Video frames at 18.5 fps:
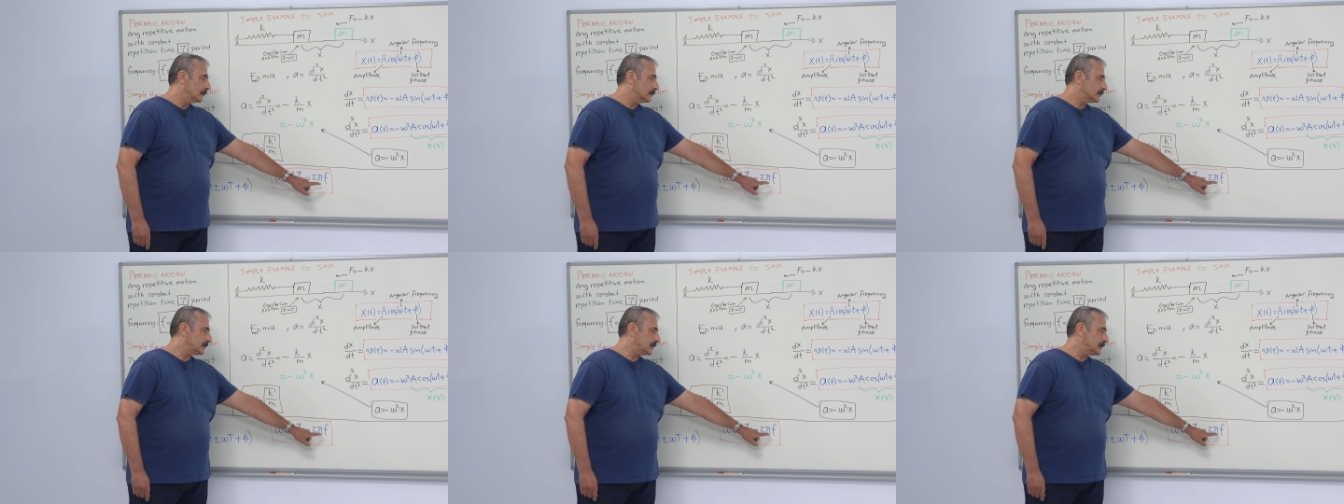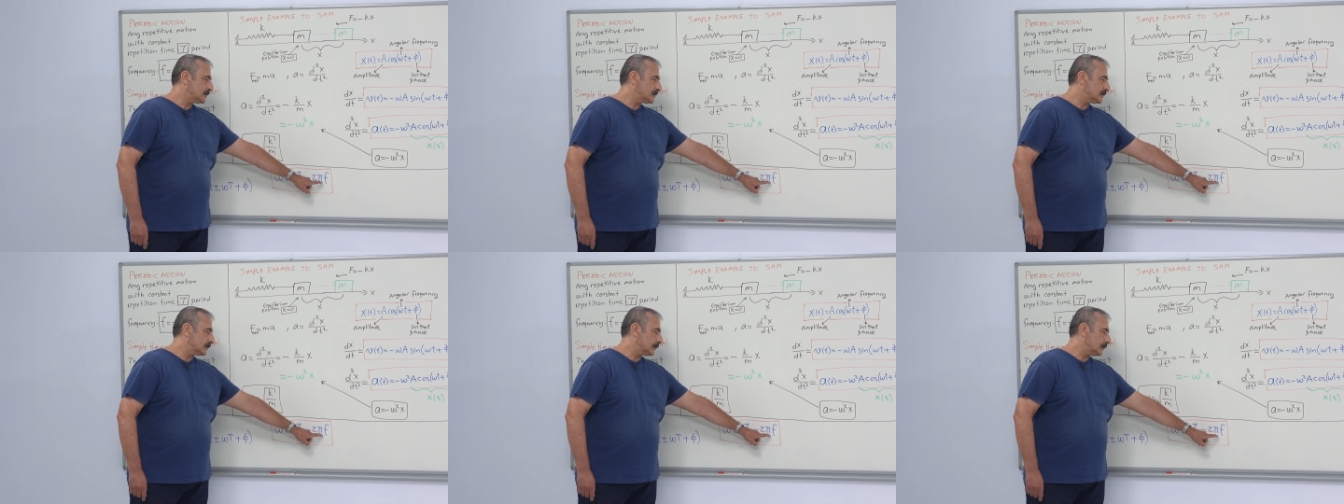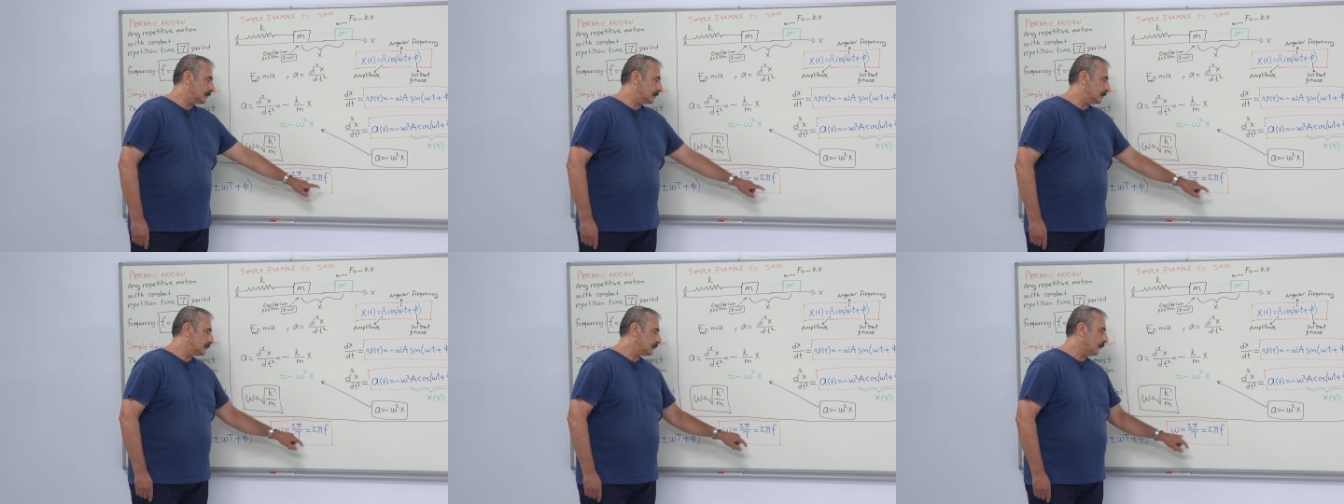Since
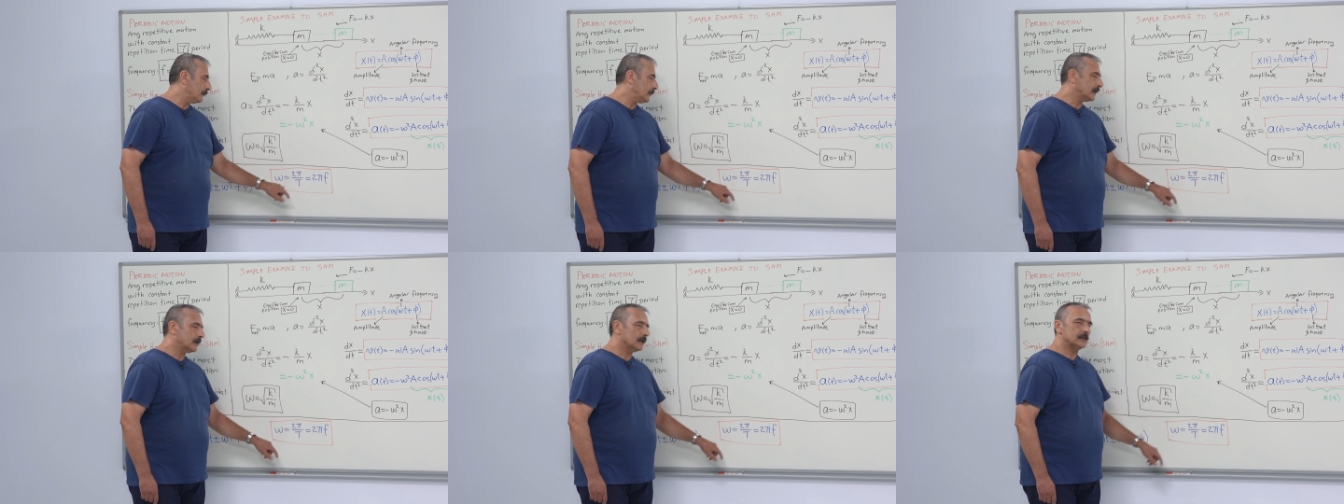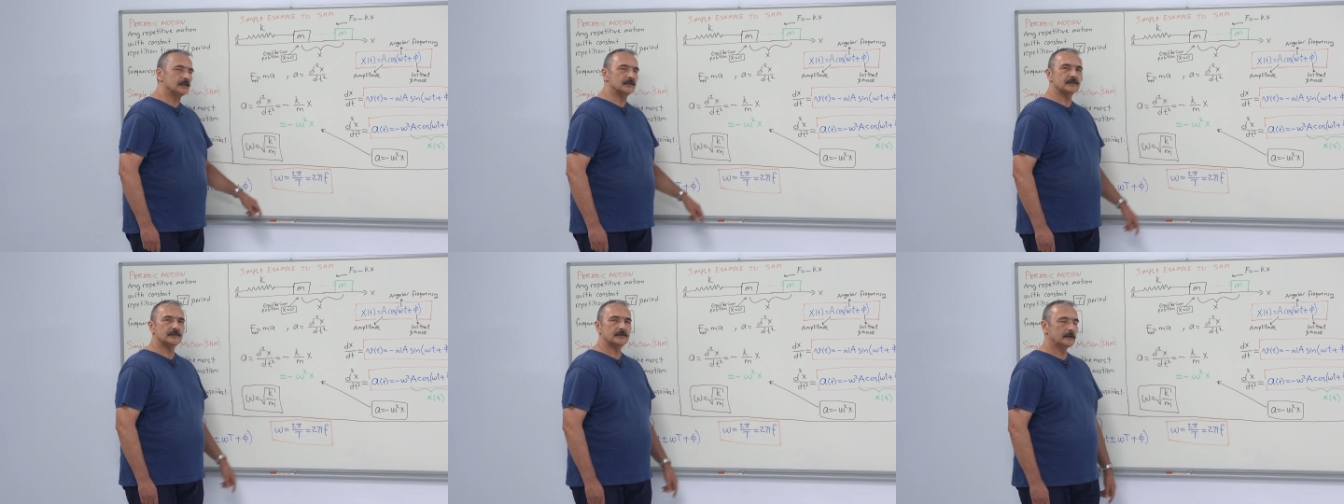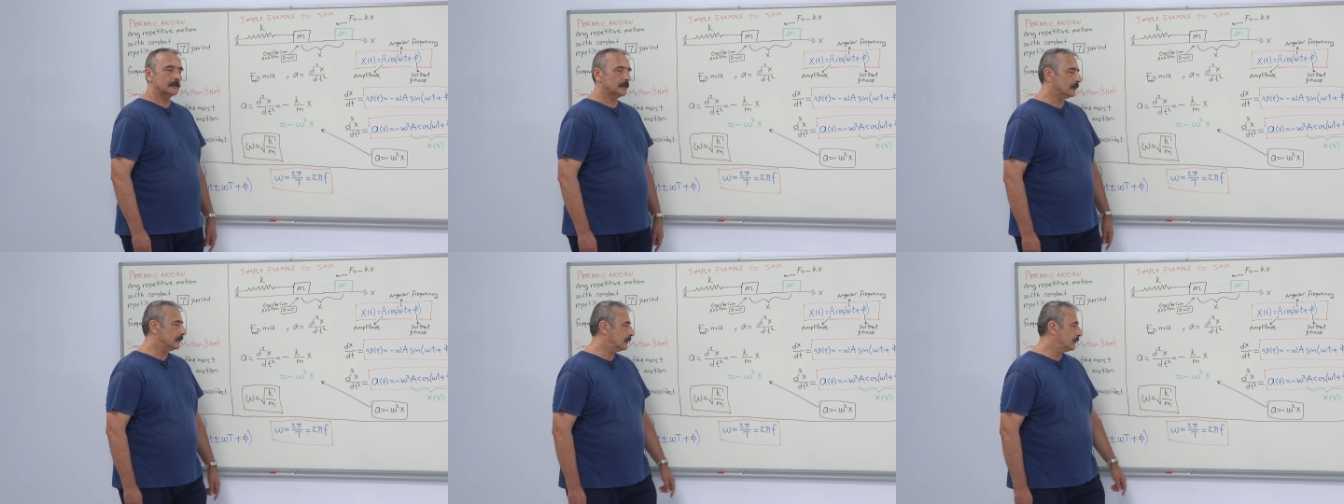uh, the omega is
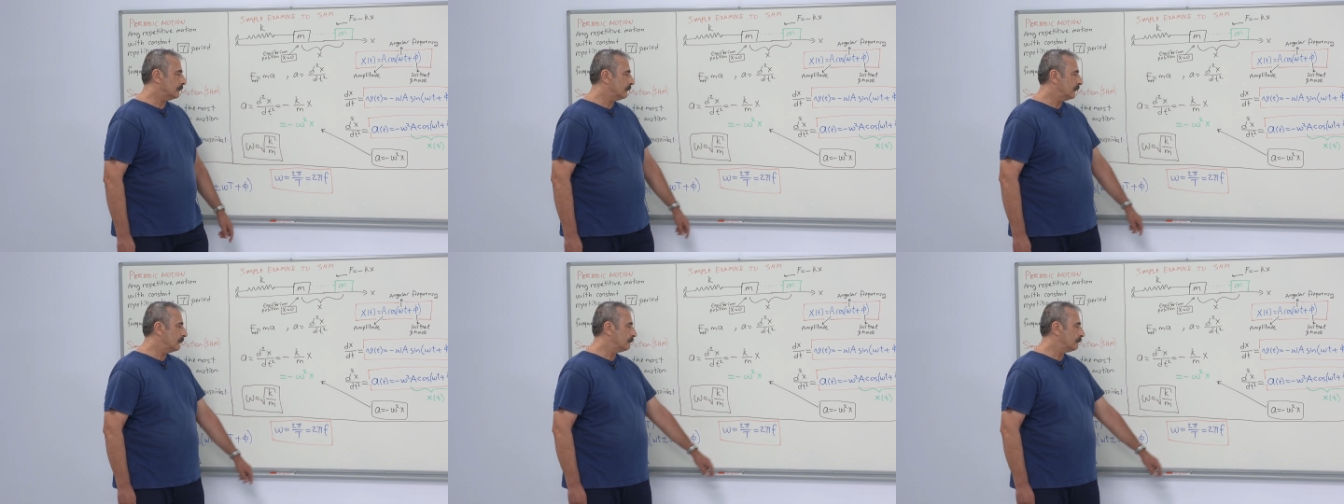uh,